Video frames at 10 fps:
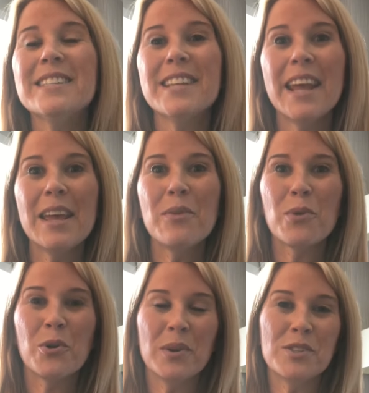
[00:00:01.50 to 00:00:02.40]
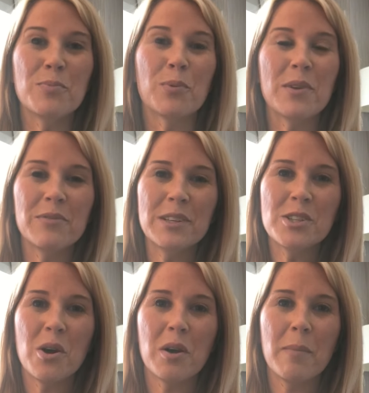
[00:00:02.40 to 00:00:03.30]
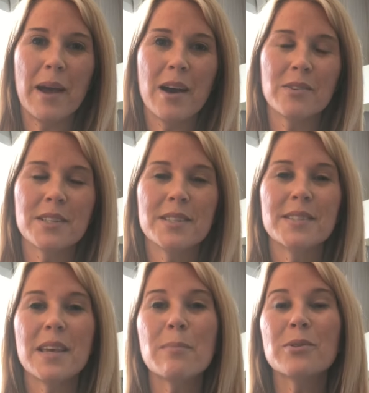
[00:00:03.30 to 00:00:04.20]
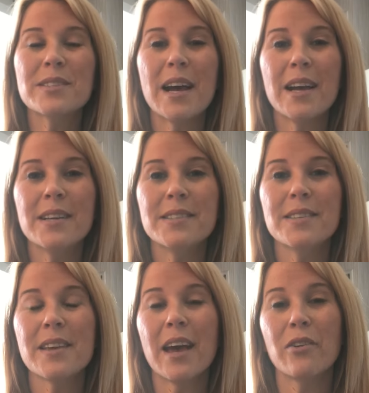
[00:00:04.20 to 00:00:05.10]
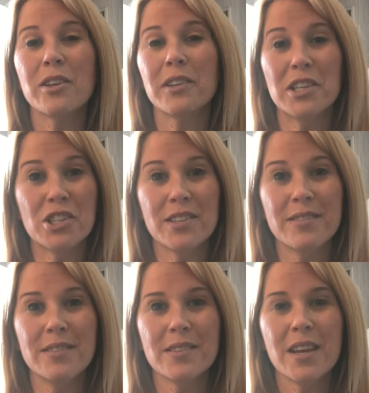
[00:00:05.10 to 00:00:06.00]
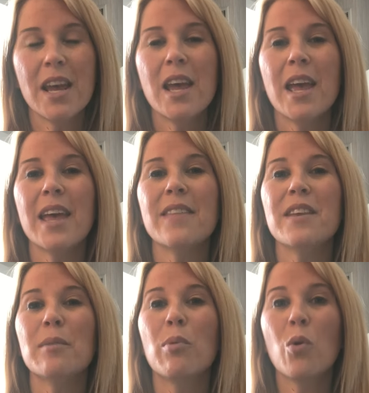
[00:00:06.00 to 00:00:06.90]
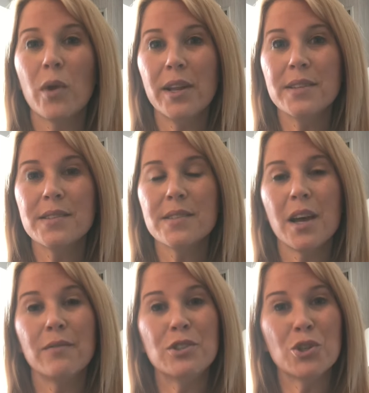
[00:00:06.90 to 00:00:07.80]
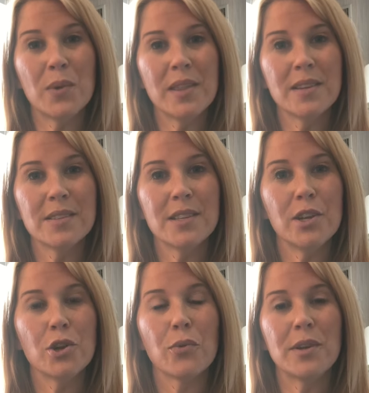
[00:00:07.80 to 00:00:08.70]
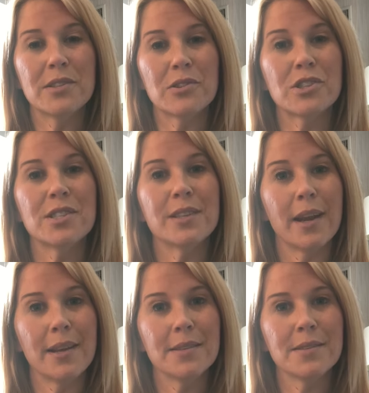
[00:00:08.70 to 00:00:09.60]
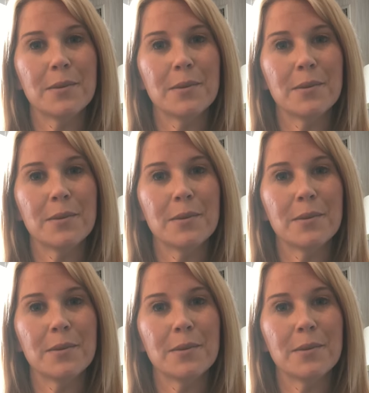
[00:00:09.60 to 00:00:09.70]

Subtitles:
Today, we're going to briefly talk about sample size calculations and the importance of doing this in your research studies.